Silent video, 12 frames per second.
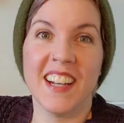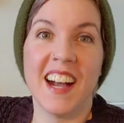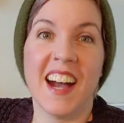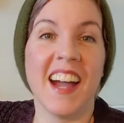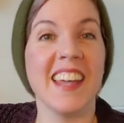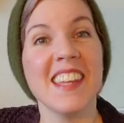
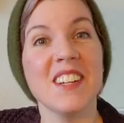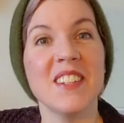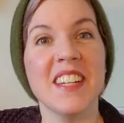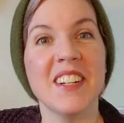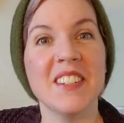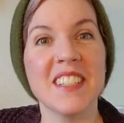Hi there,
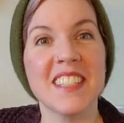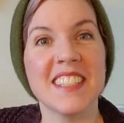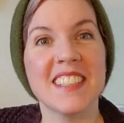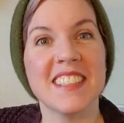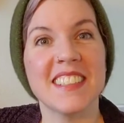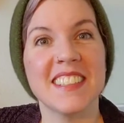
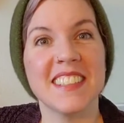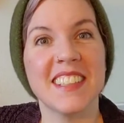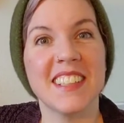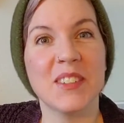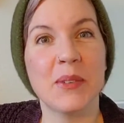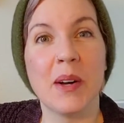knitters.
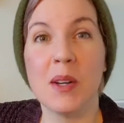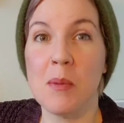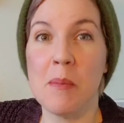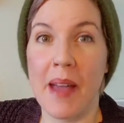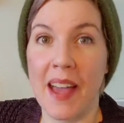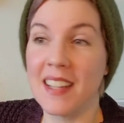
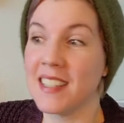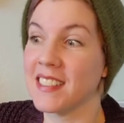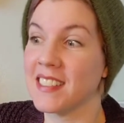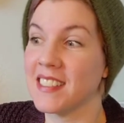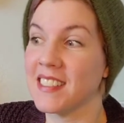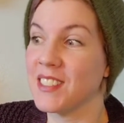Welcome back
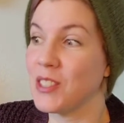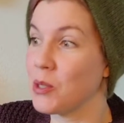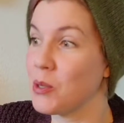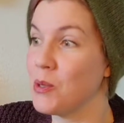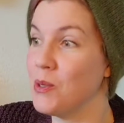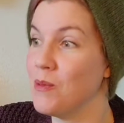
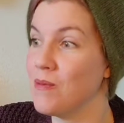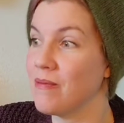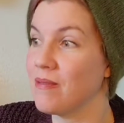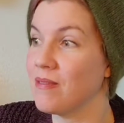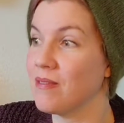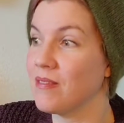to
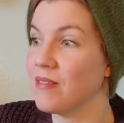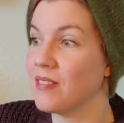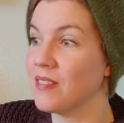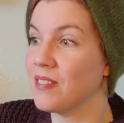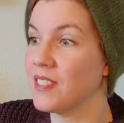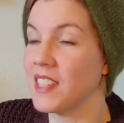
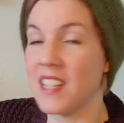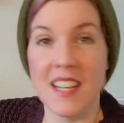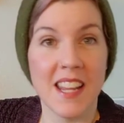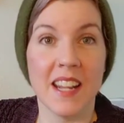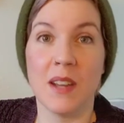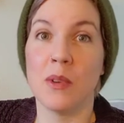the
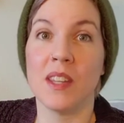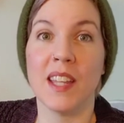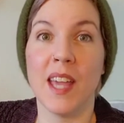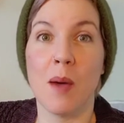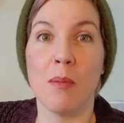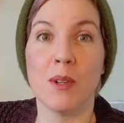Knitting with a
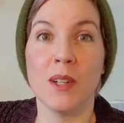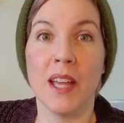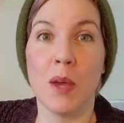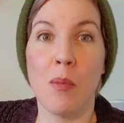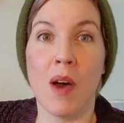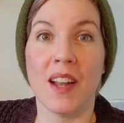Capital
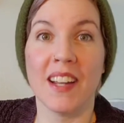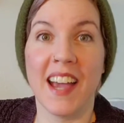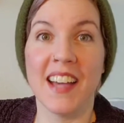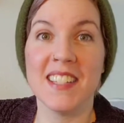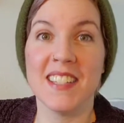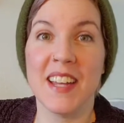K
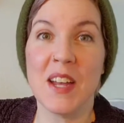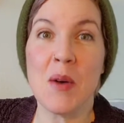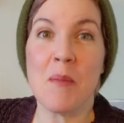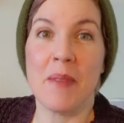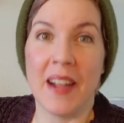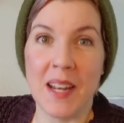podcast.
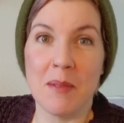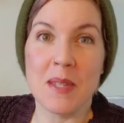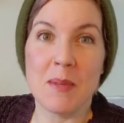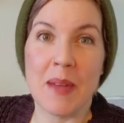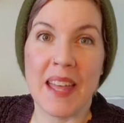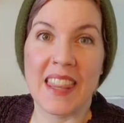My name
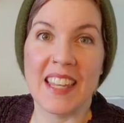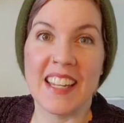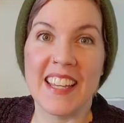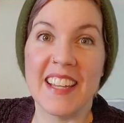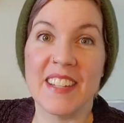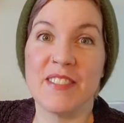is
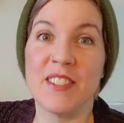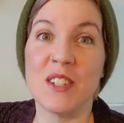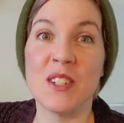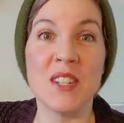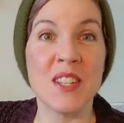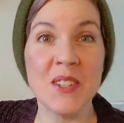Bethany. If you're
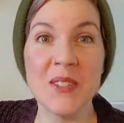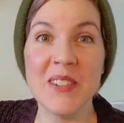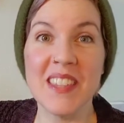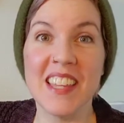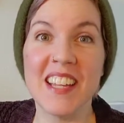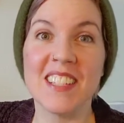new,
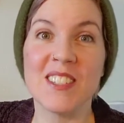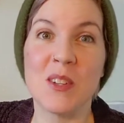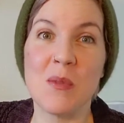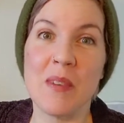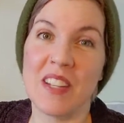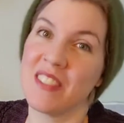thanks so
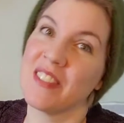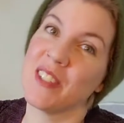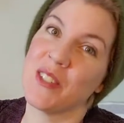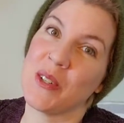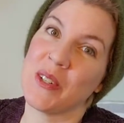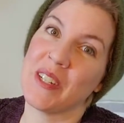much for
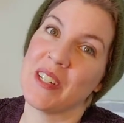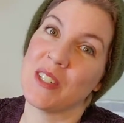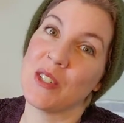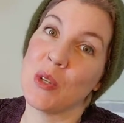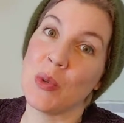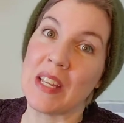
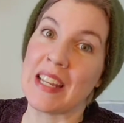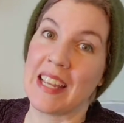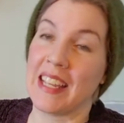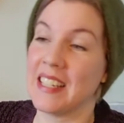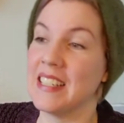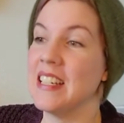tuning
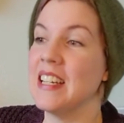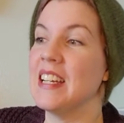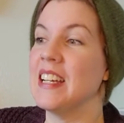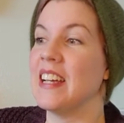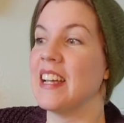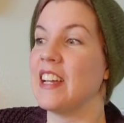in.
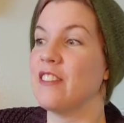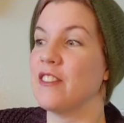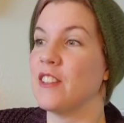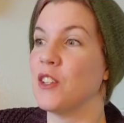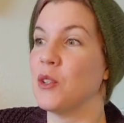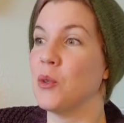If
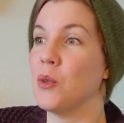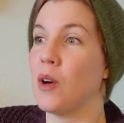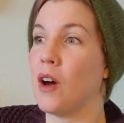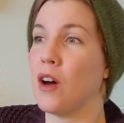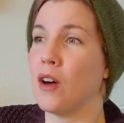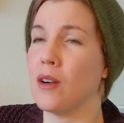you
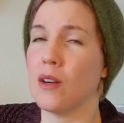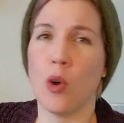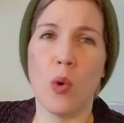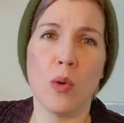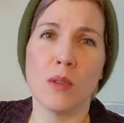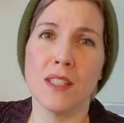are
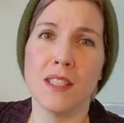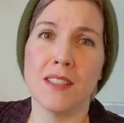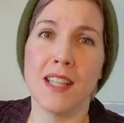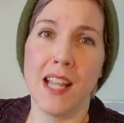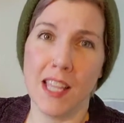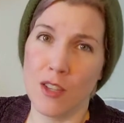old,
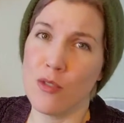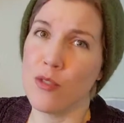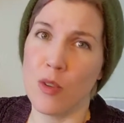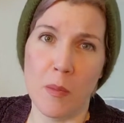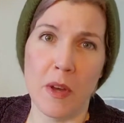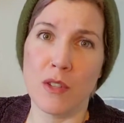thank you
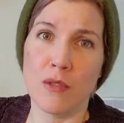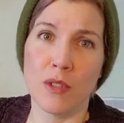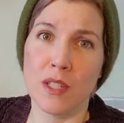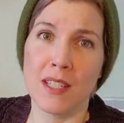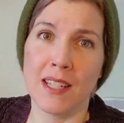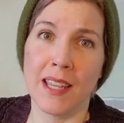so much
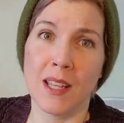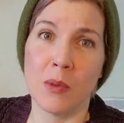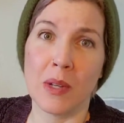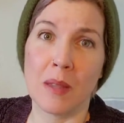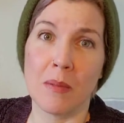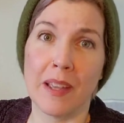for sticking
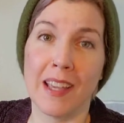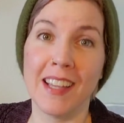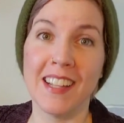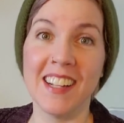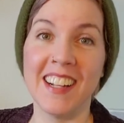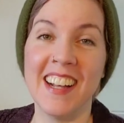with me.
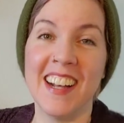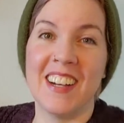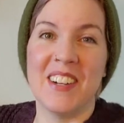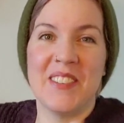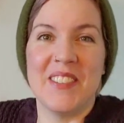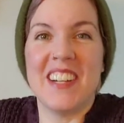
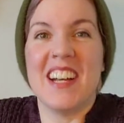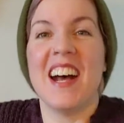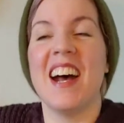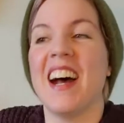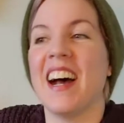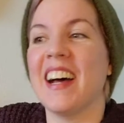
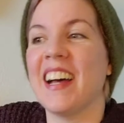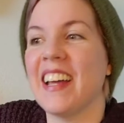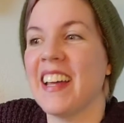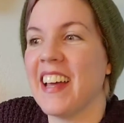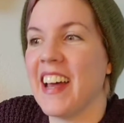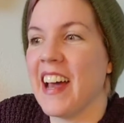
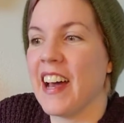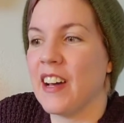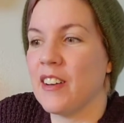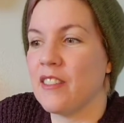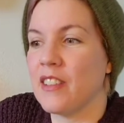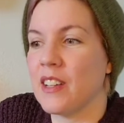I
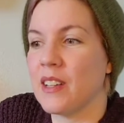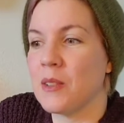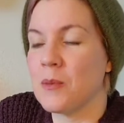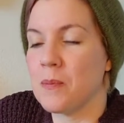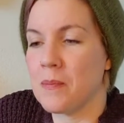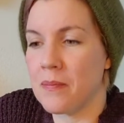have
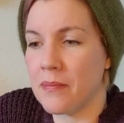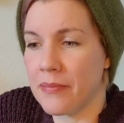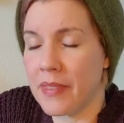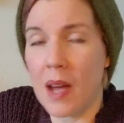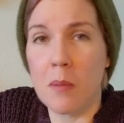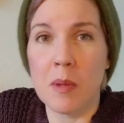
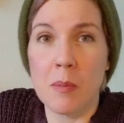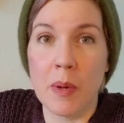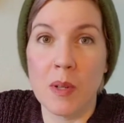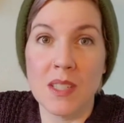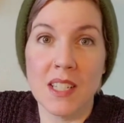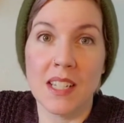not been
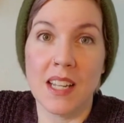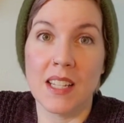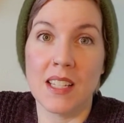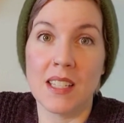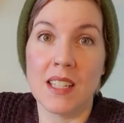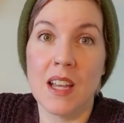posting
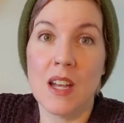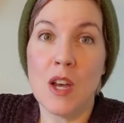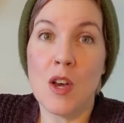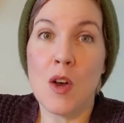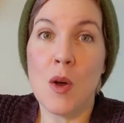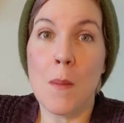as
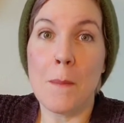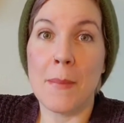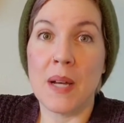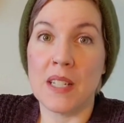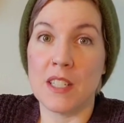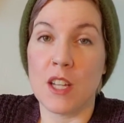
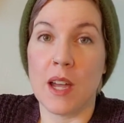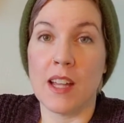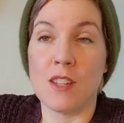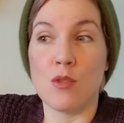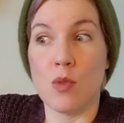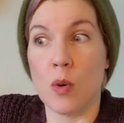much
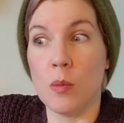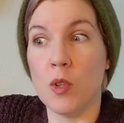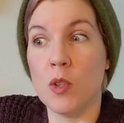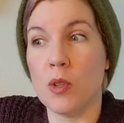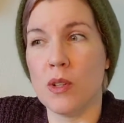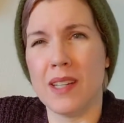as
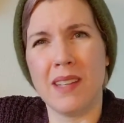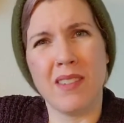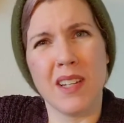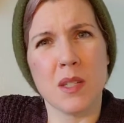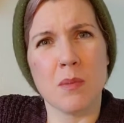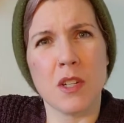normal, or
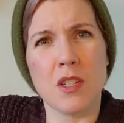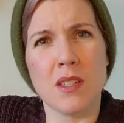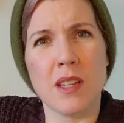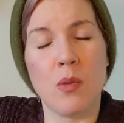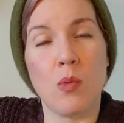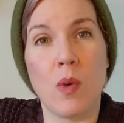even as much as
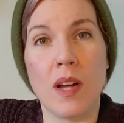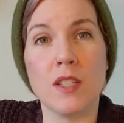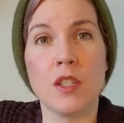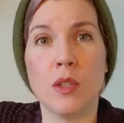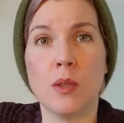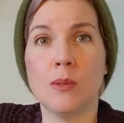I would want
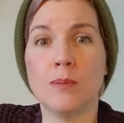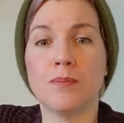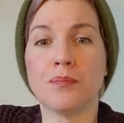to,